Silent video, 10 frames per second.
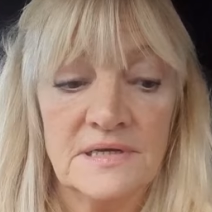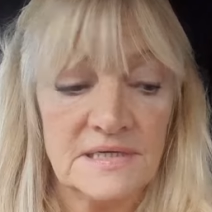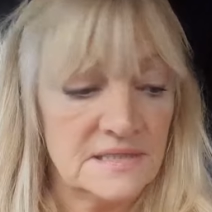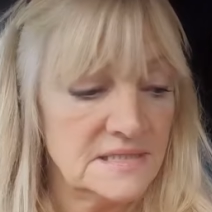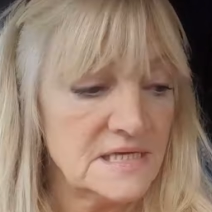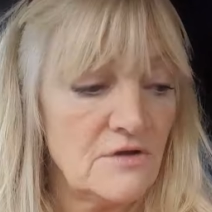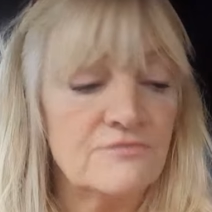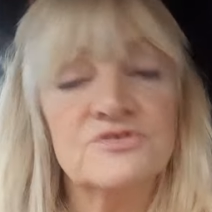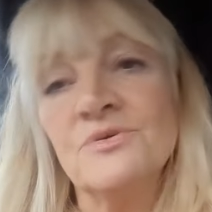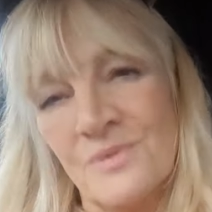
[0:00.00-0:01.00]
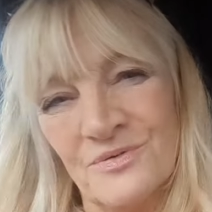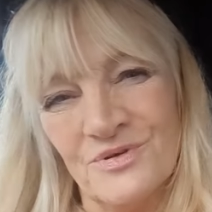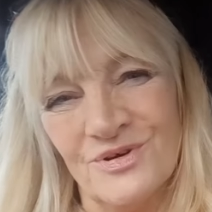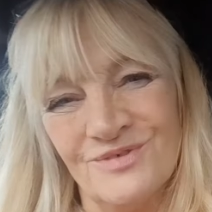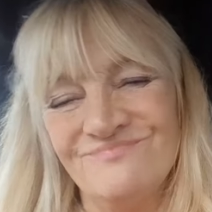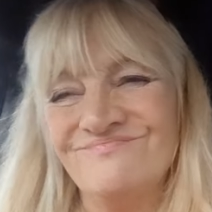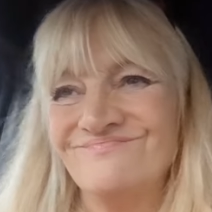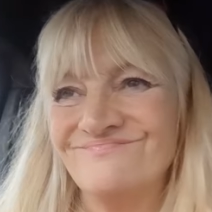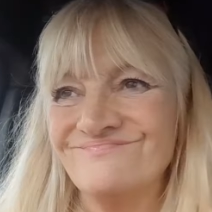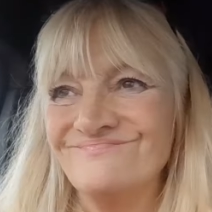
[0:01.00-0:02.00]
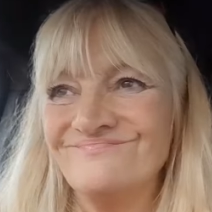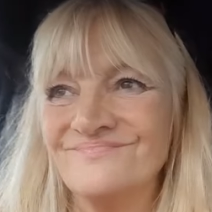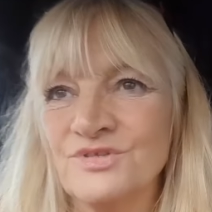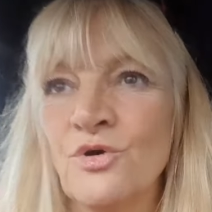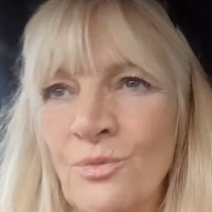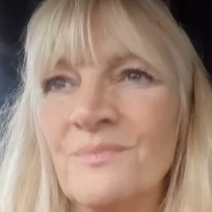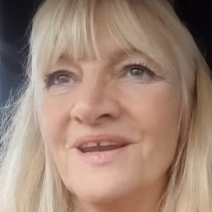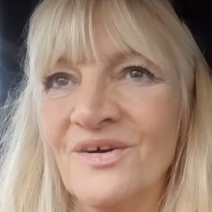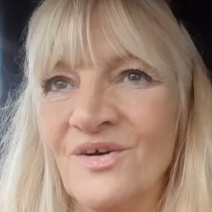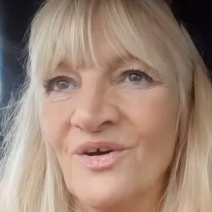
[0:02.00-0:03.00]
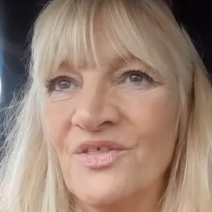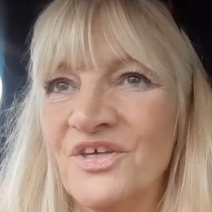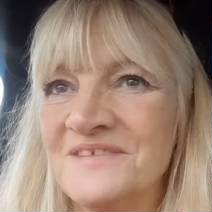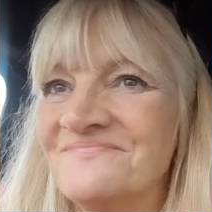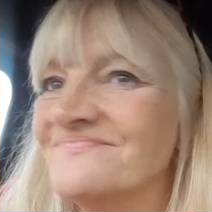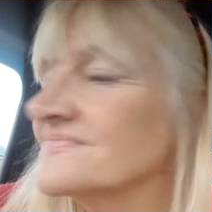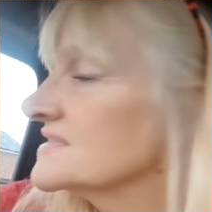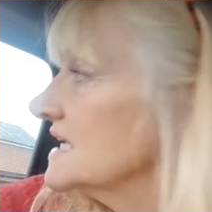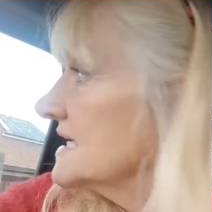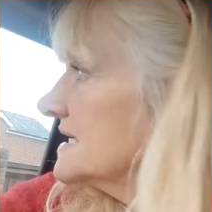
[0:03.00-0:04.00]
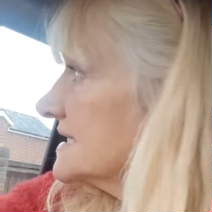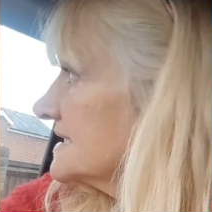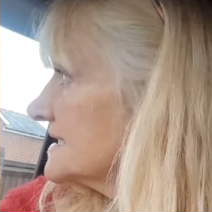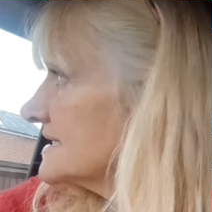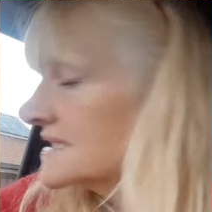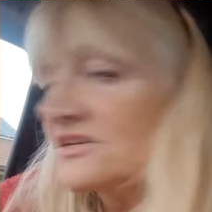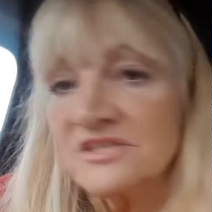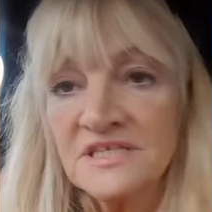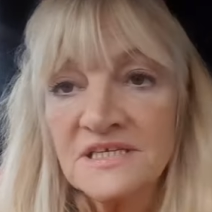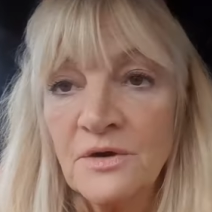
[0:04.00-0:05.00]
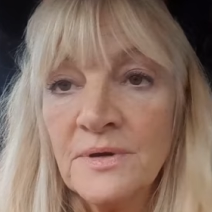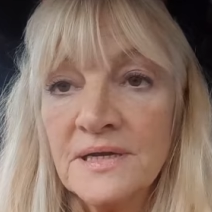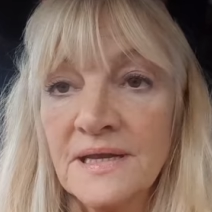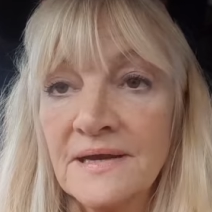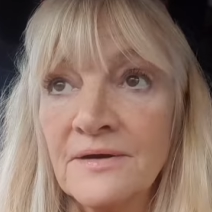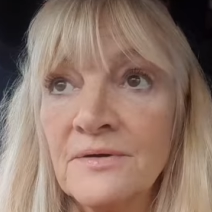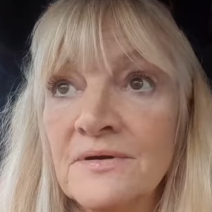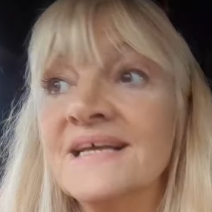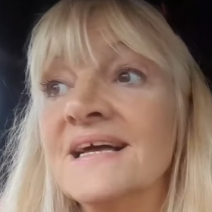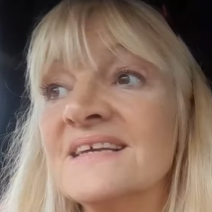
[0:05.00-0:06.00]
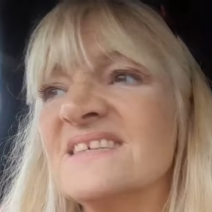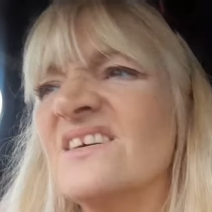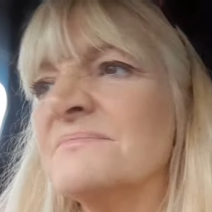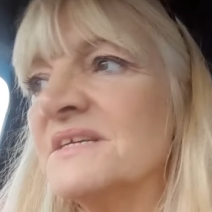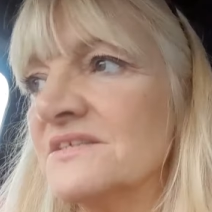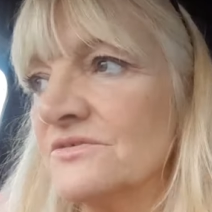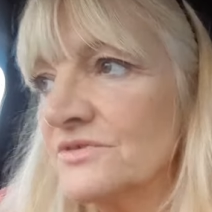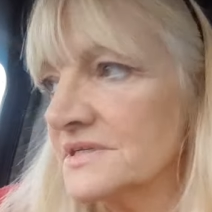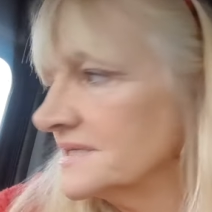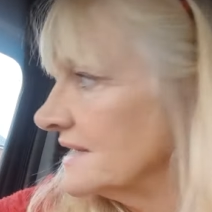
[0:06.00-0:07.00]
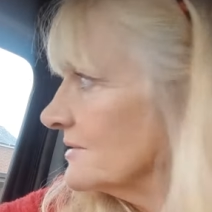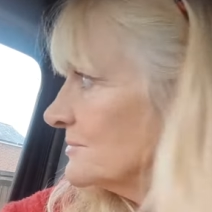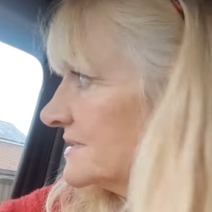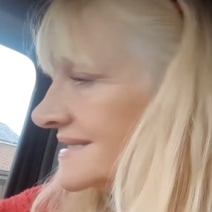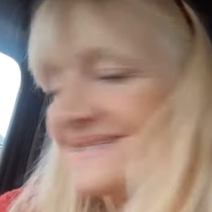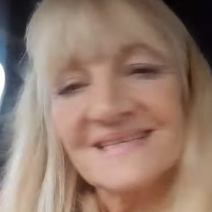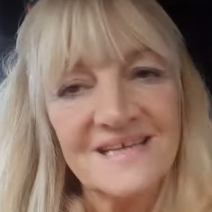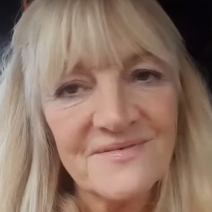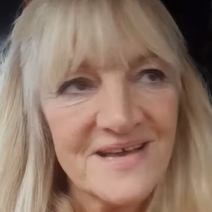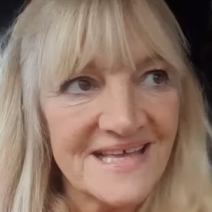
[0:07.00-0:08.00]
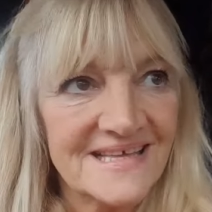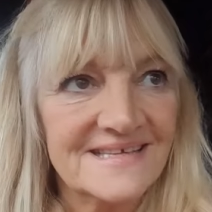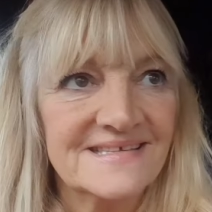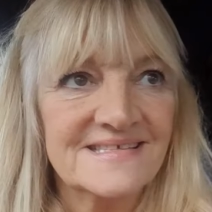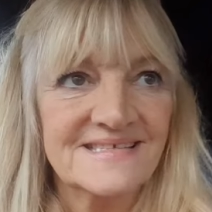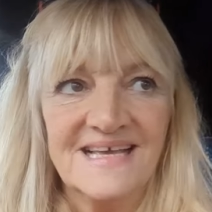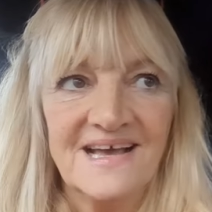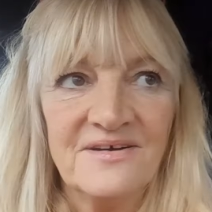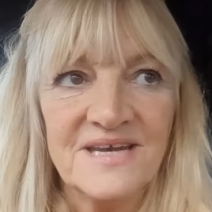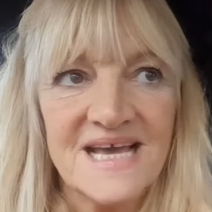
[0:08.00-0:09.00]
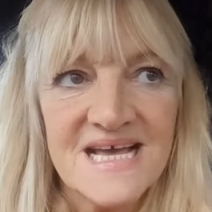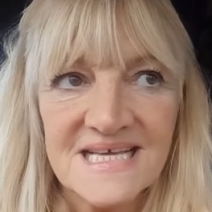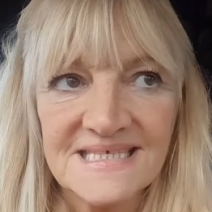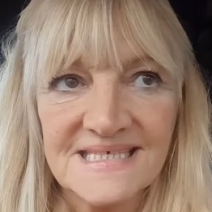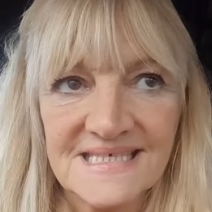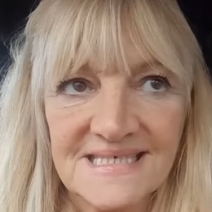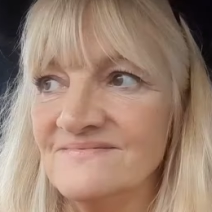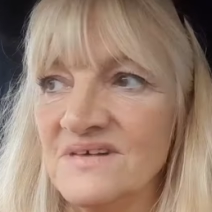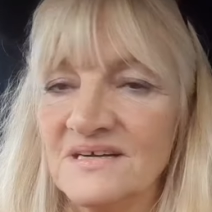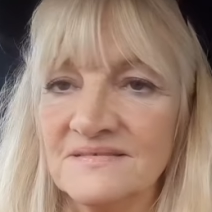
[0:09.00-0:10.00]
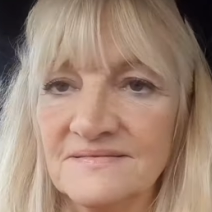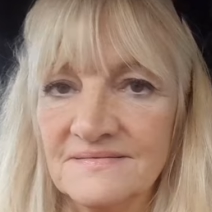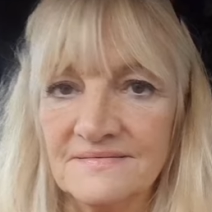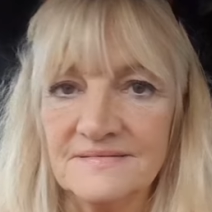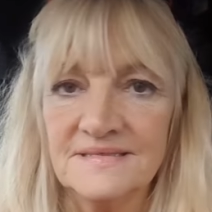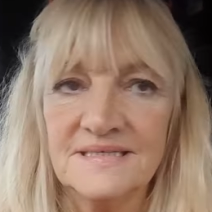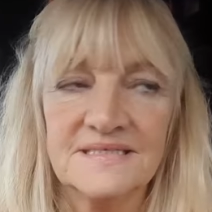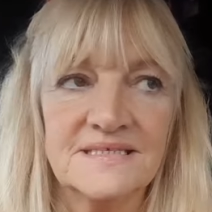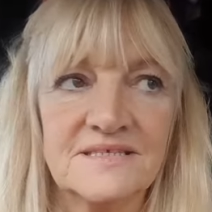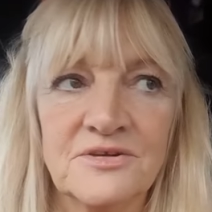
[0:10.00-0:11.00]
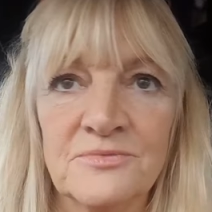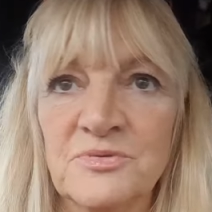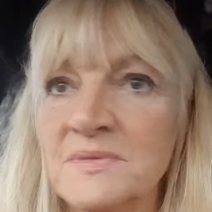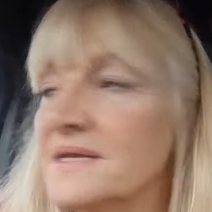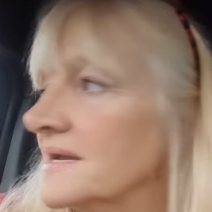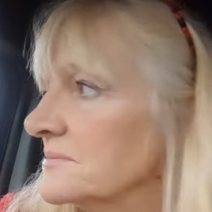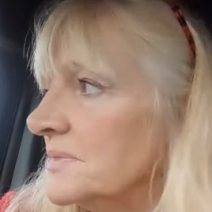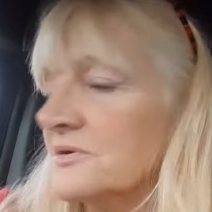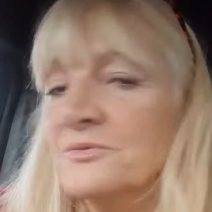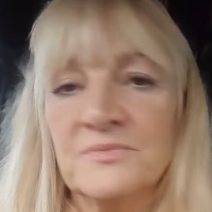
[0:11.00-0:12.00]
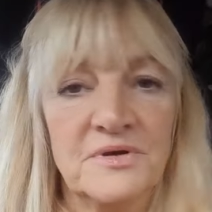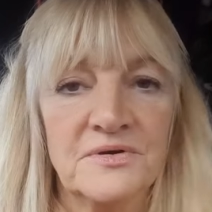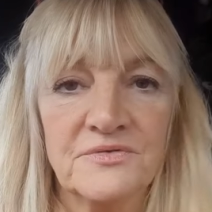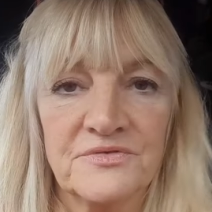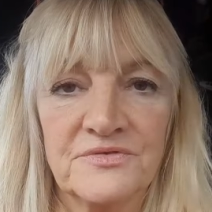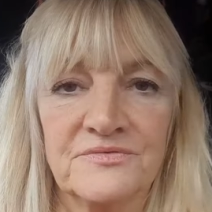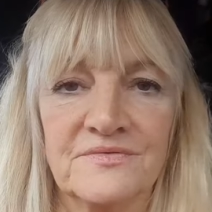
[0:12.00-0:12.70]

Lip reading: I can set off tomorrow up north. It's actually snowing now. It's not going to settle, but it's snowing. How nice. Well, it stops me getting back up north.